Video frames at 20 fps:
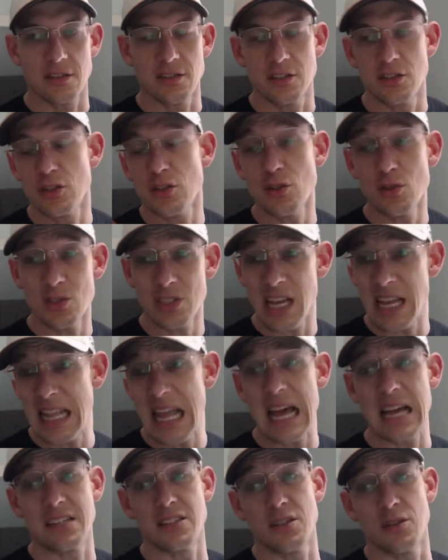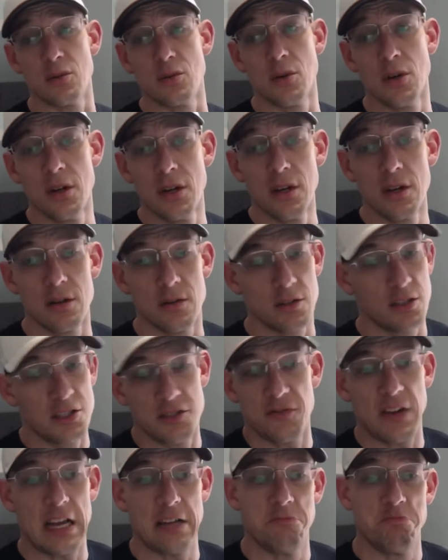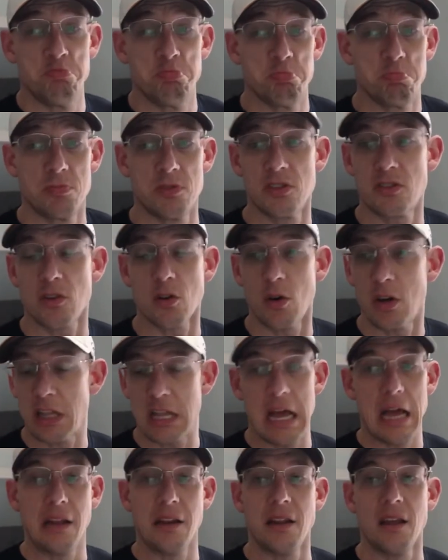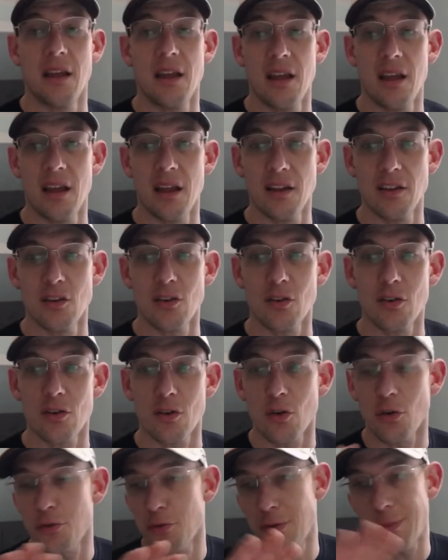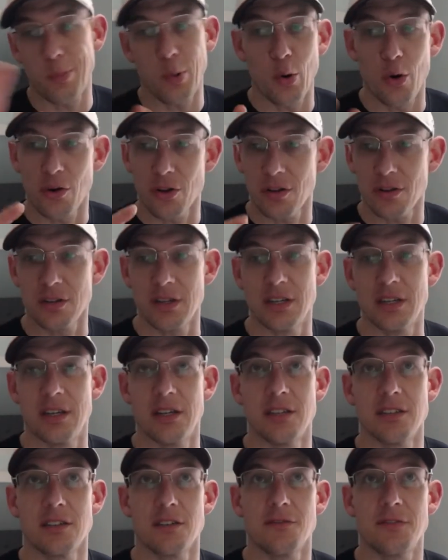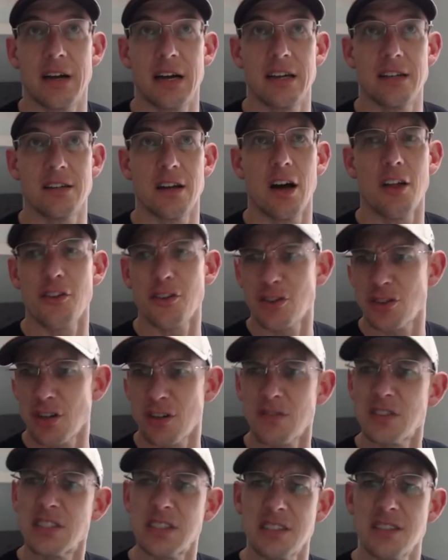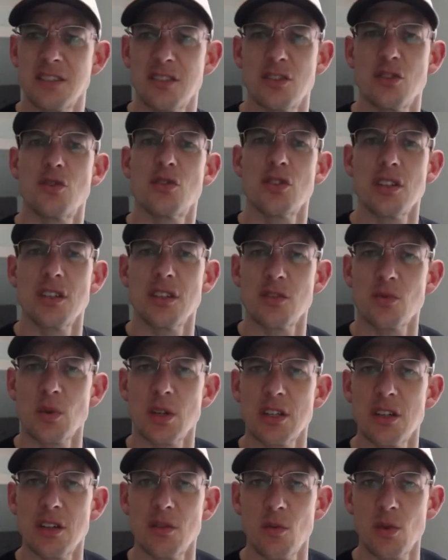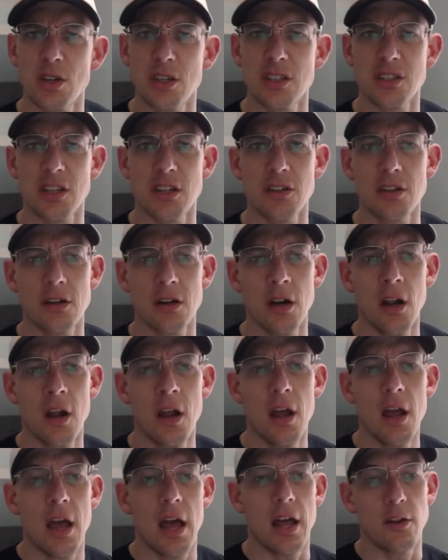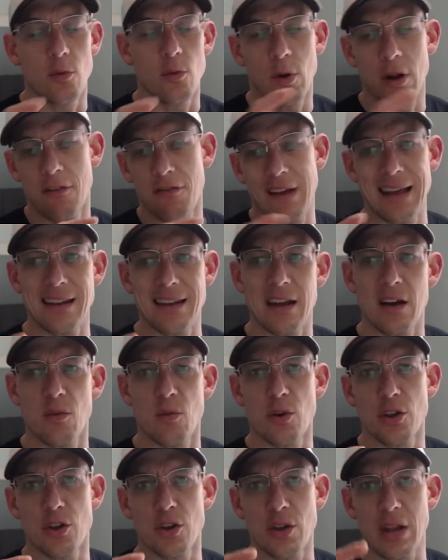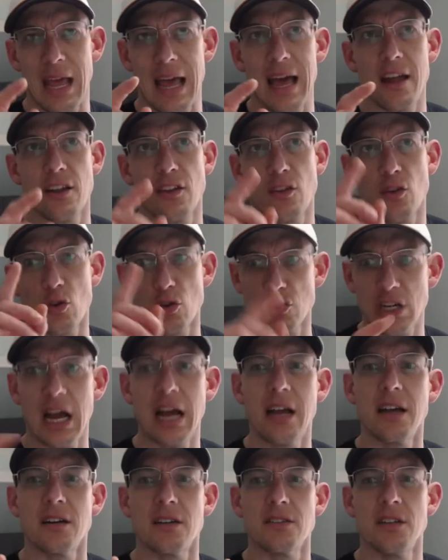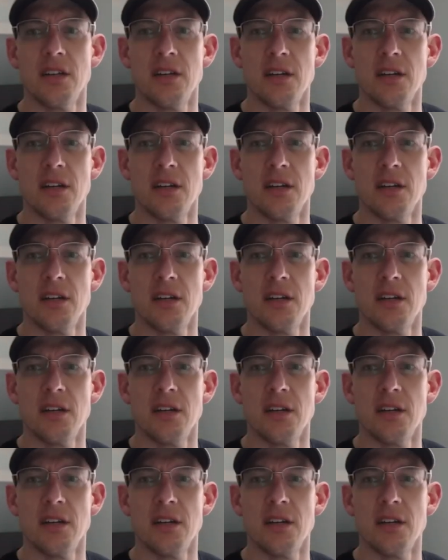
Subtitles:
And you can do this online too, which is fine. Just go online and you'll go through the portal and you'll find other services. Usually is where it's under, and you want to find out where you can add your child.